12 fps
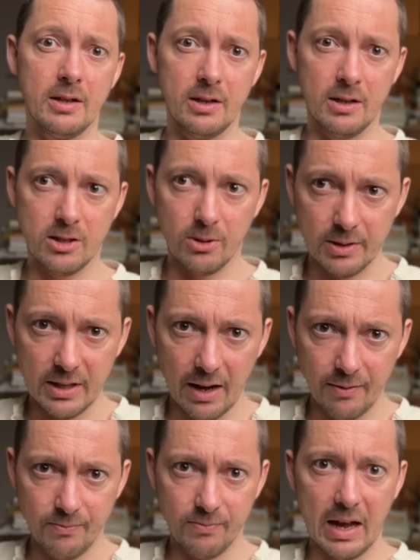It's
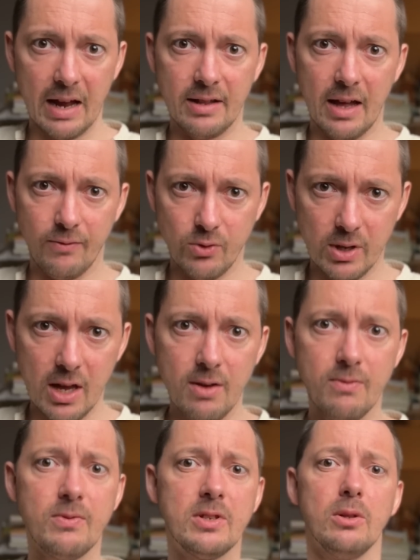not had enough to
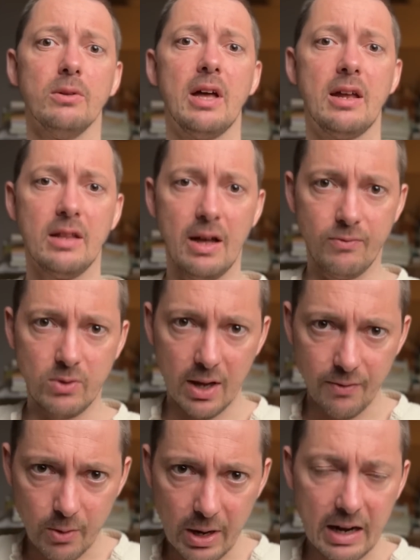give. It's not had enough to
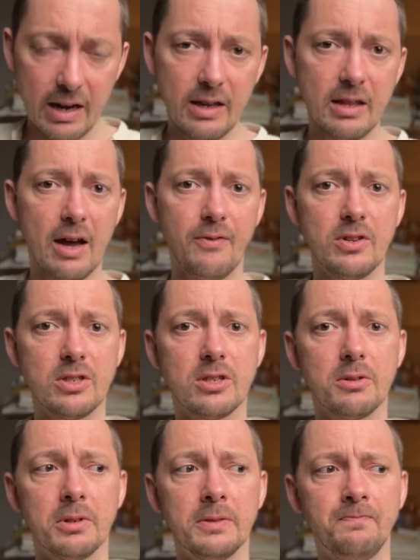give quickly enough, and
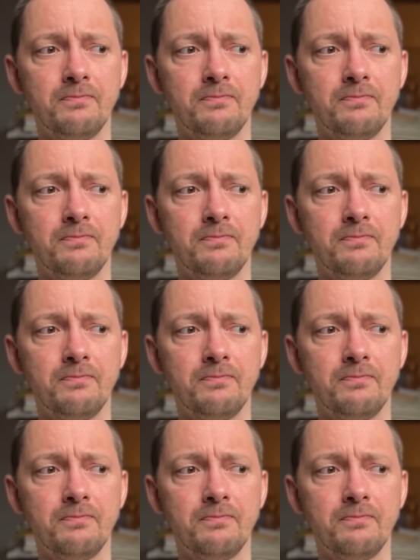so on.